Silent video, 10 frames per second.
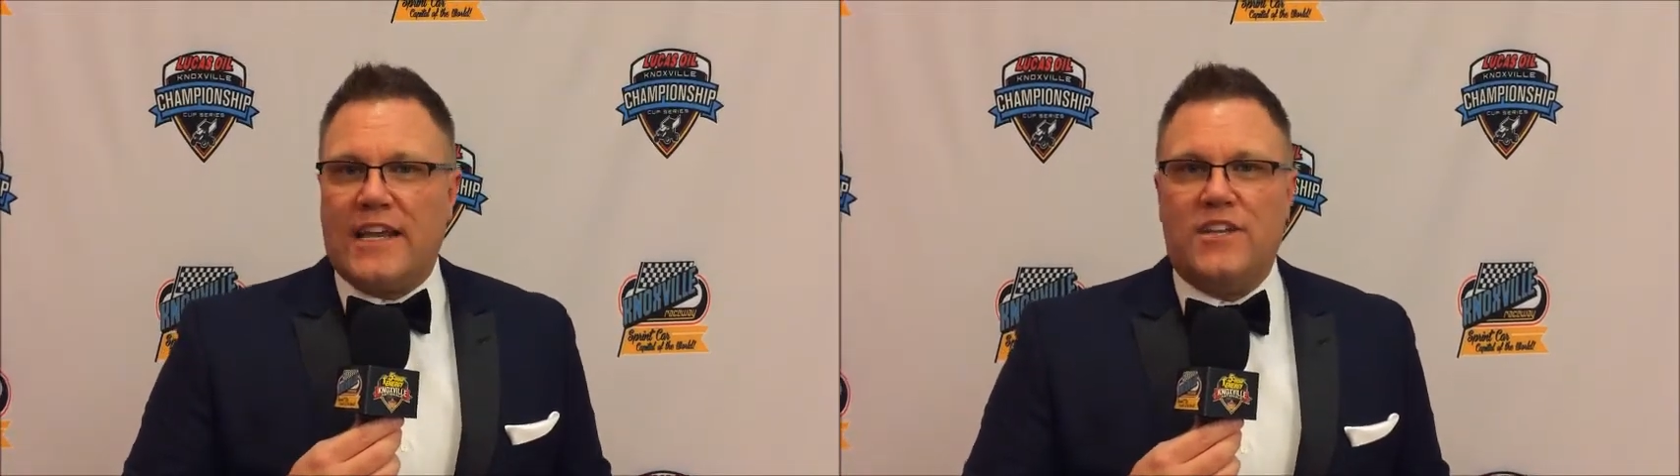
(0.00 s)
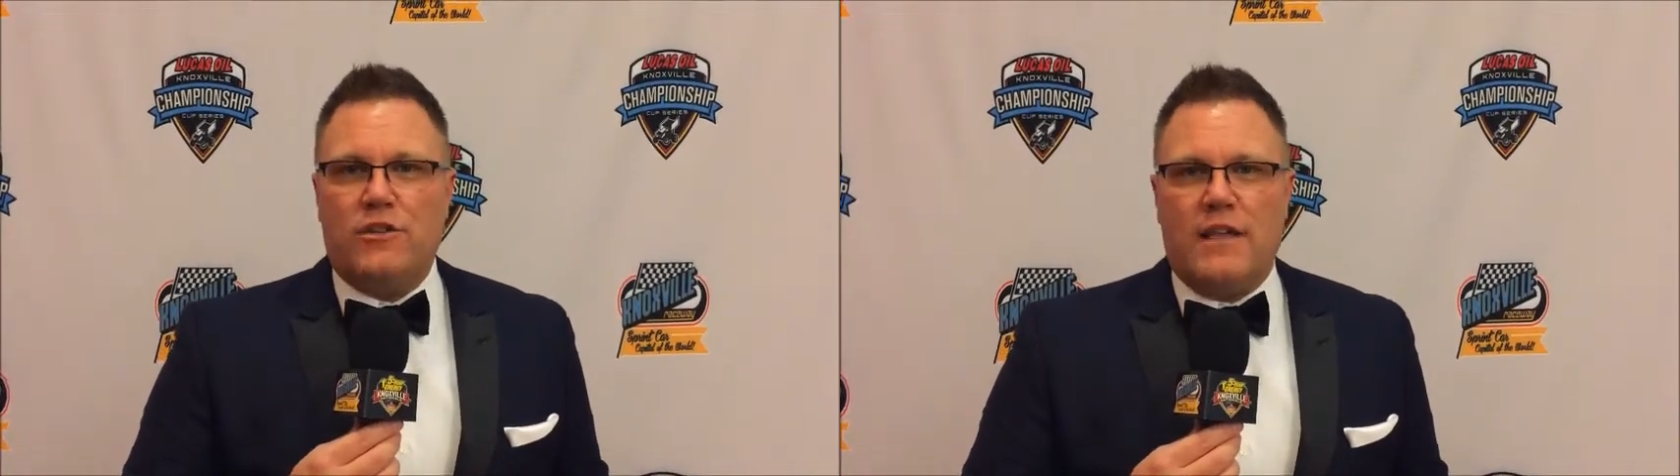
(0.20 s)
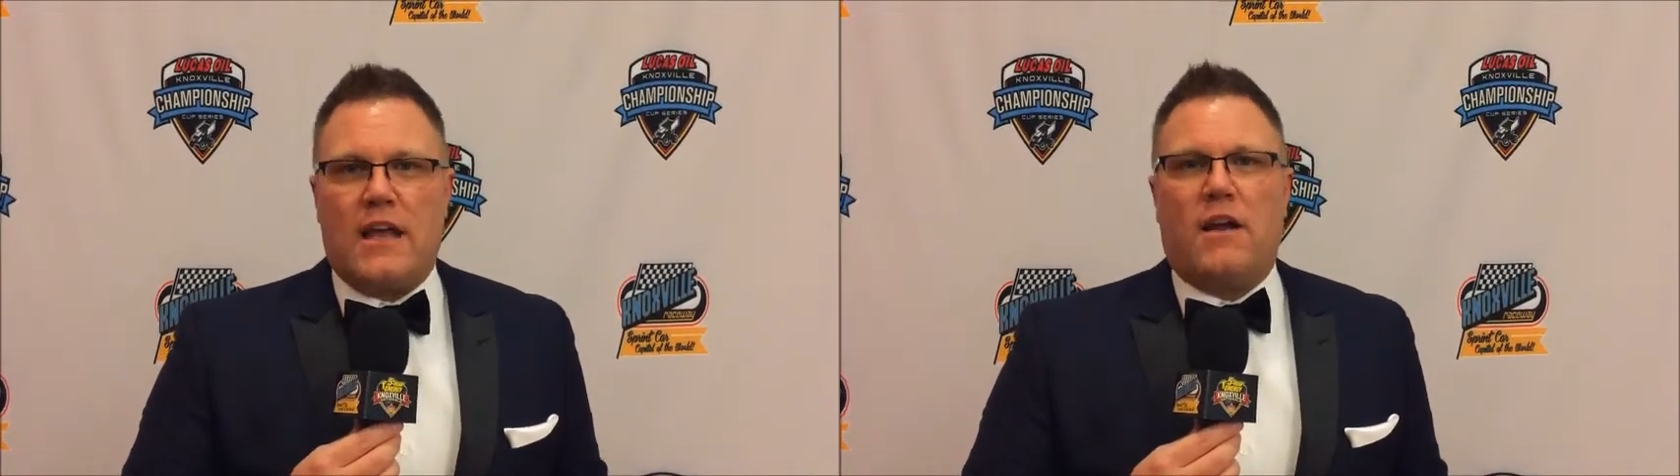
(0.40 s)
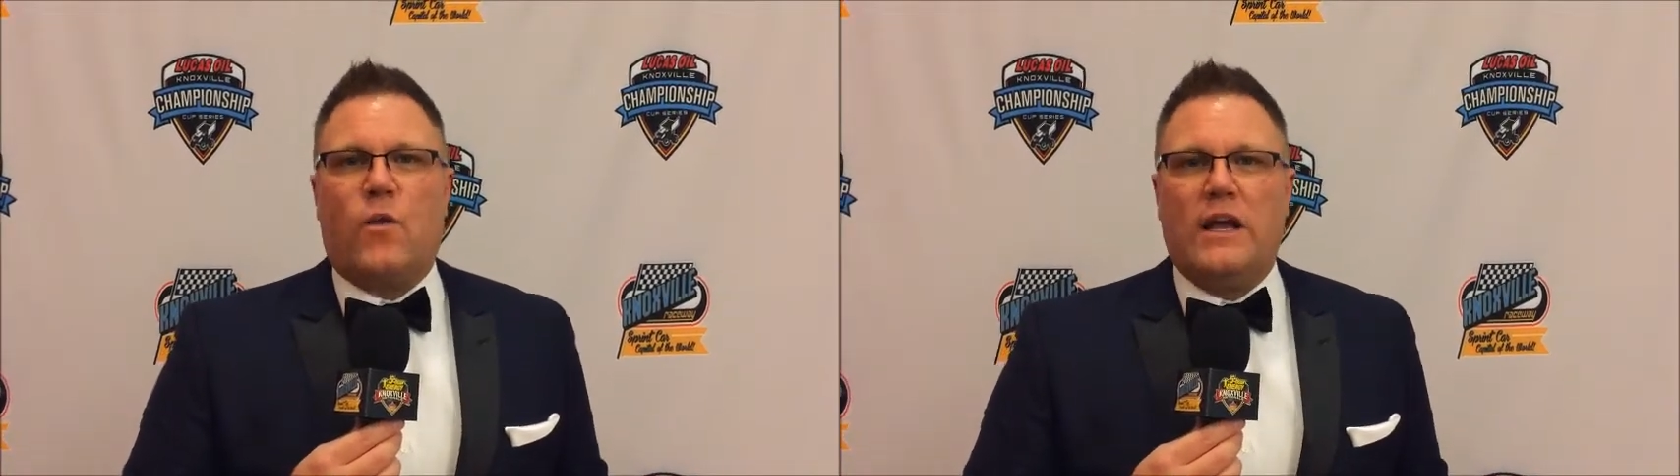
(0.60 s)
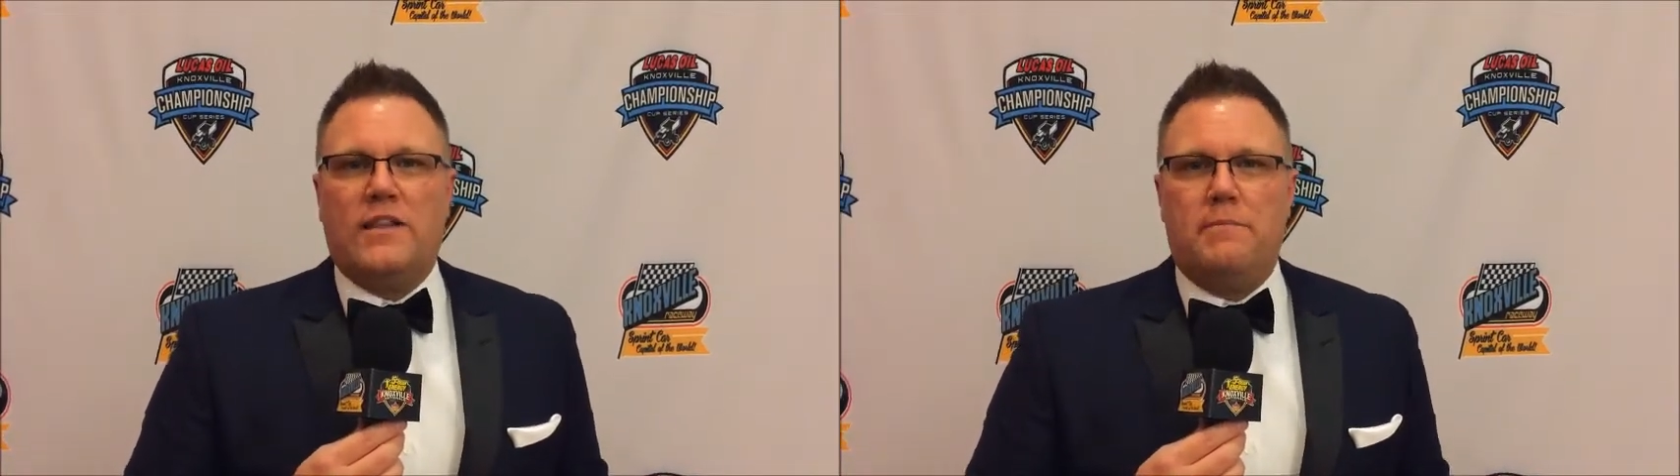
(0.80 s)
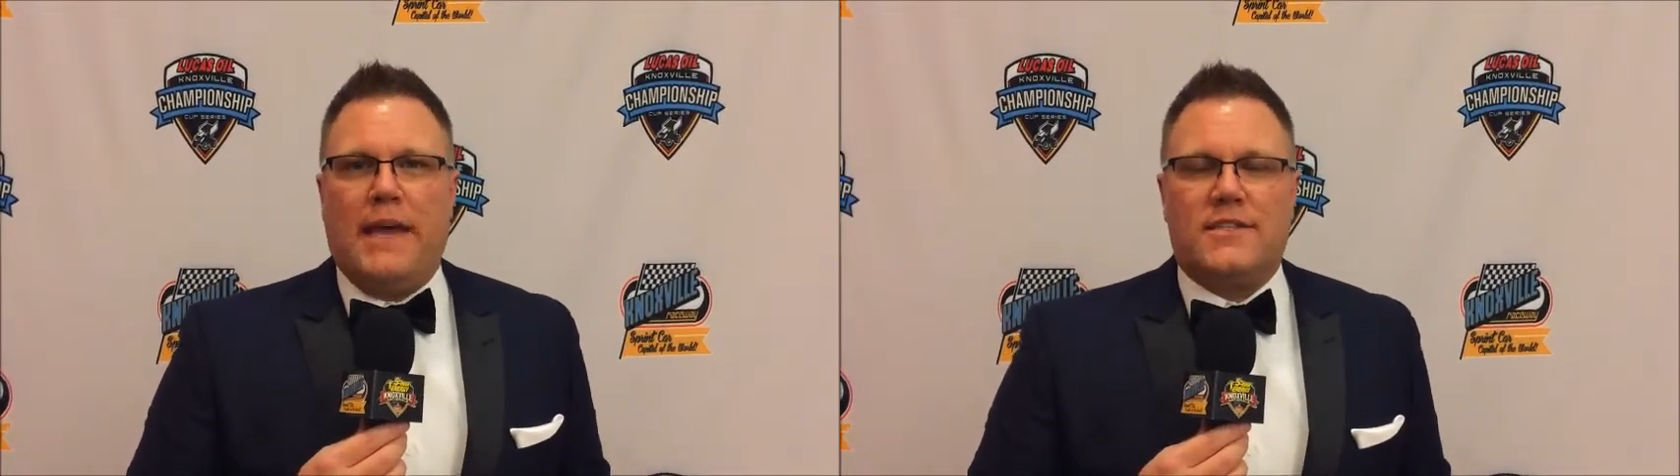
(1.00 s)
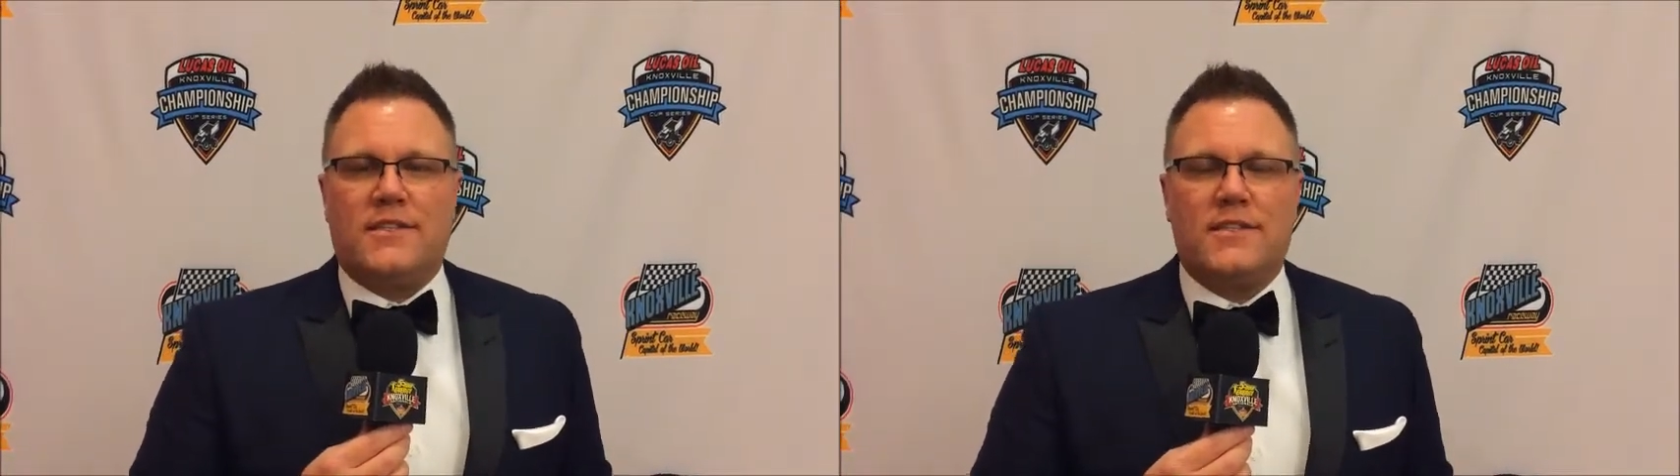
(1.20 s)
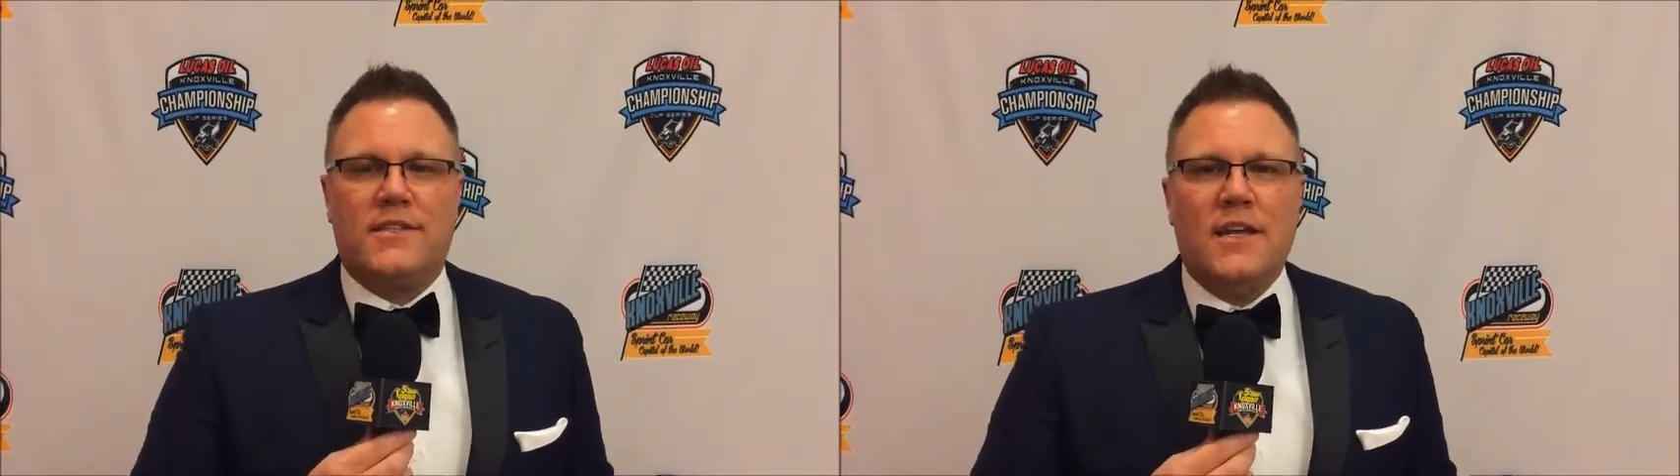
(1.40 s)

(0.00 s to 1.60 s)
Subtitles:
get to do that on a weekly basis.